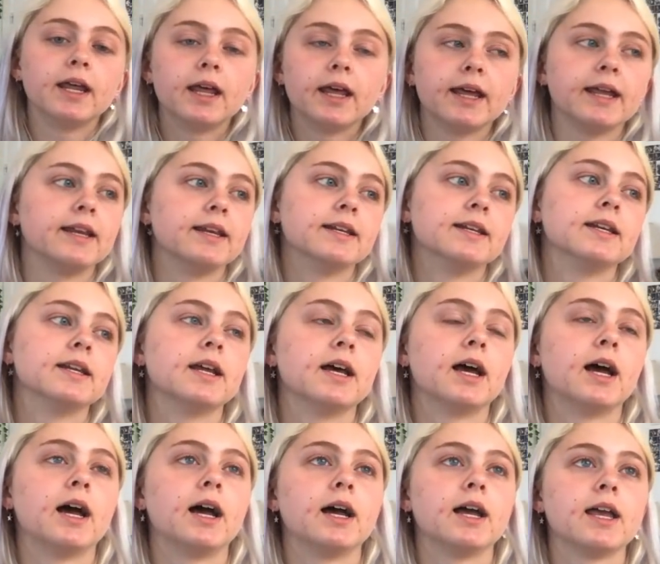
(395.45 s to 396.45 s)
and
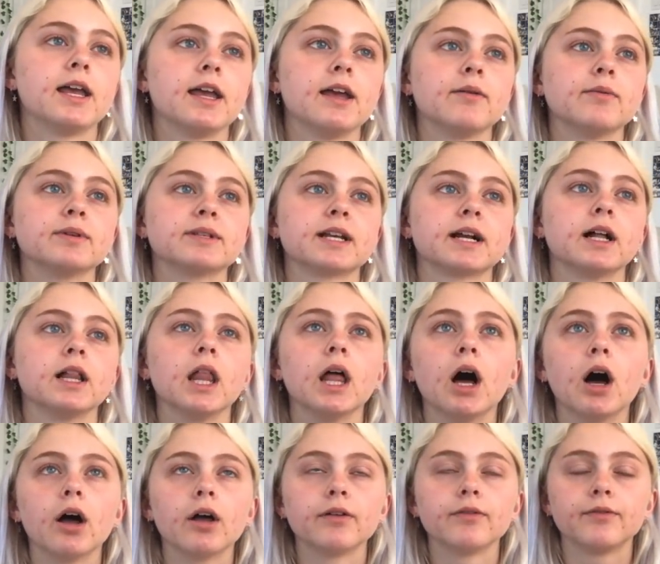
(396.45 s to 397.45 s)
it was like a
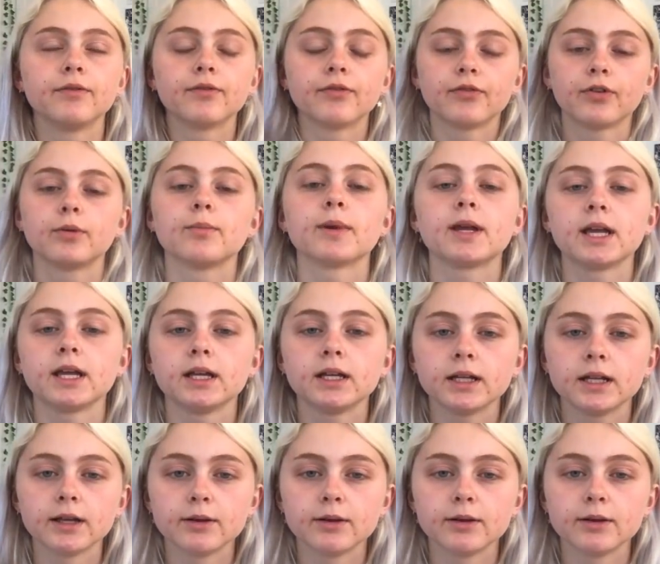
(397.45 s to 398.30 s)
lot for me.